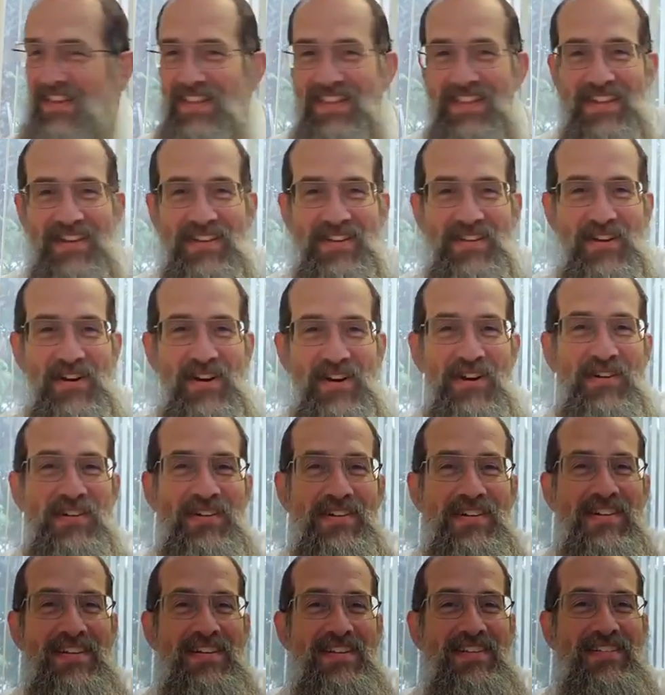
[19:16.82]
there you go.
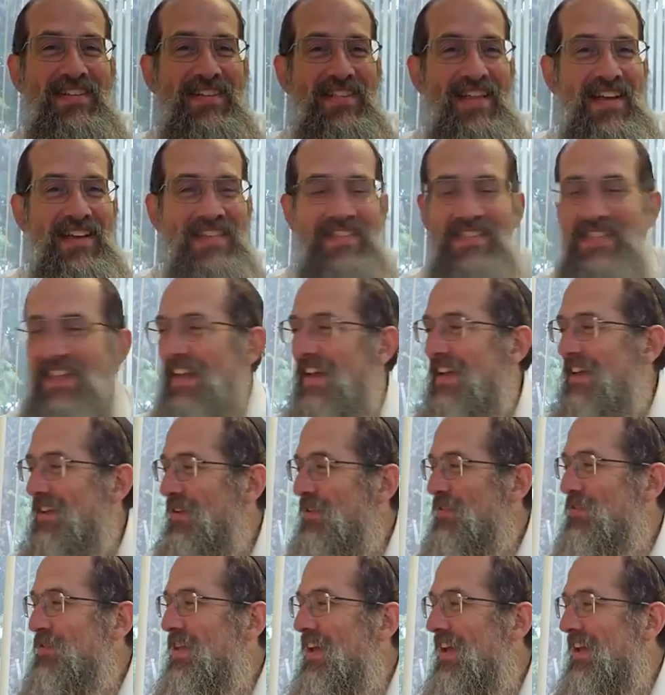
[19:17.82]
So that's that.
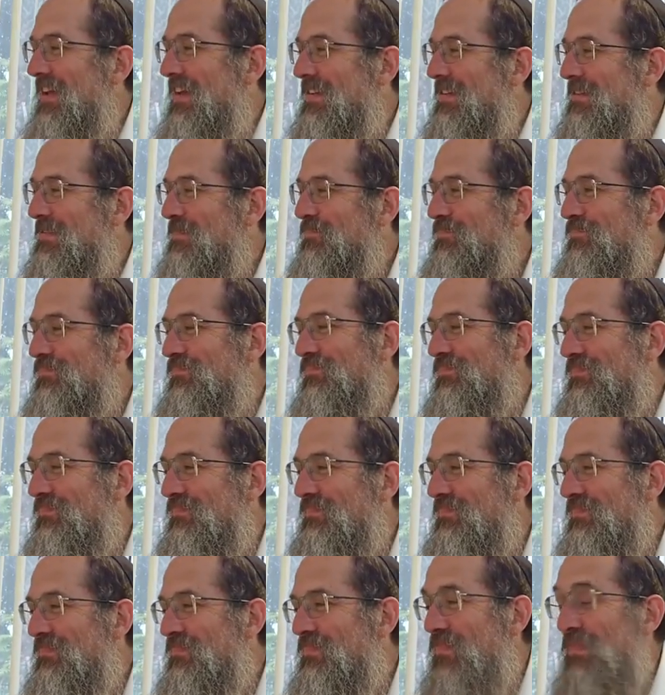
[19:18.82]
Okay.
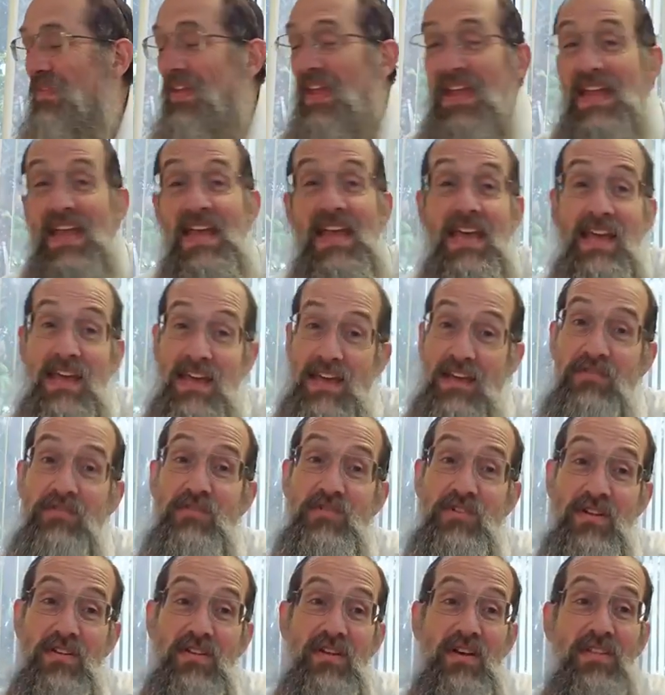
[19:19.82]

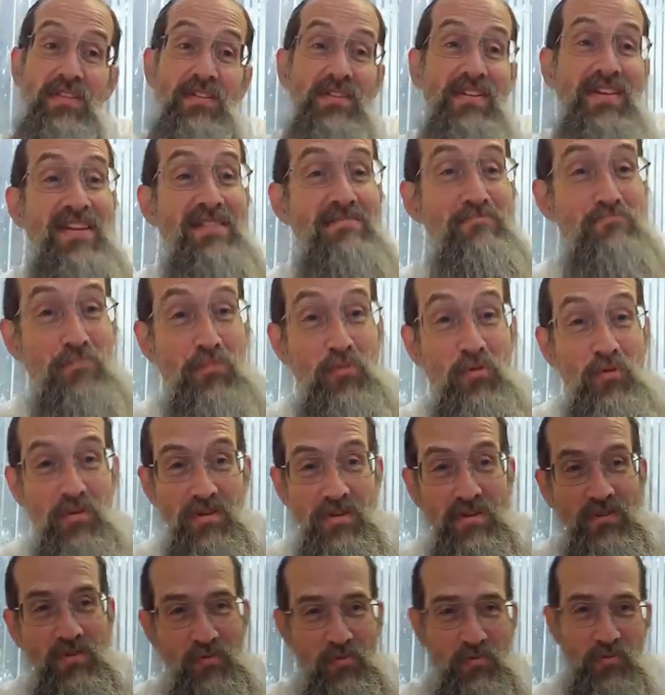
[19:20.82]
Here's another
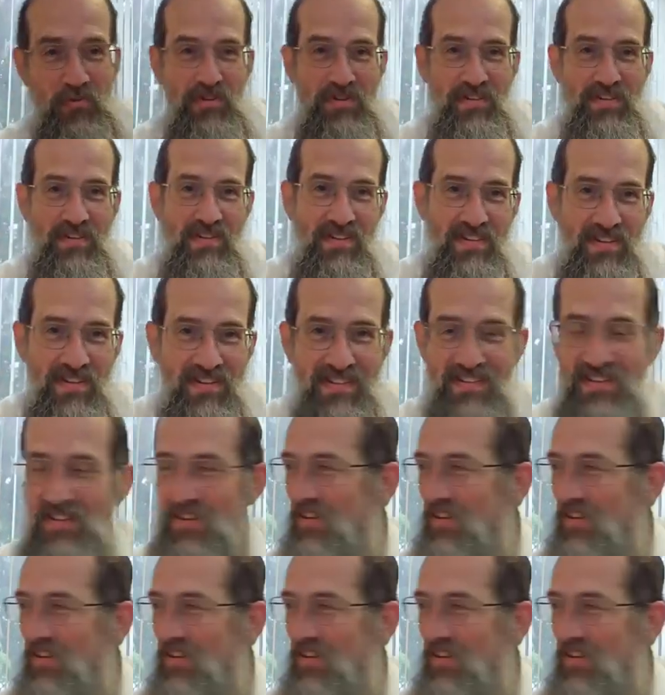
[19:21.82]
important word. It's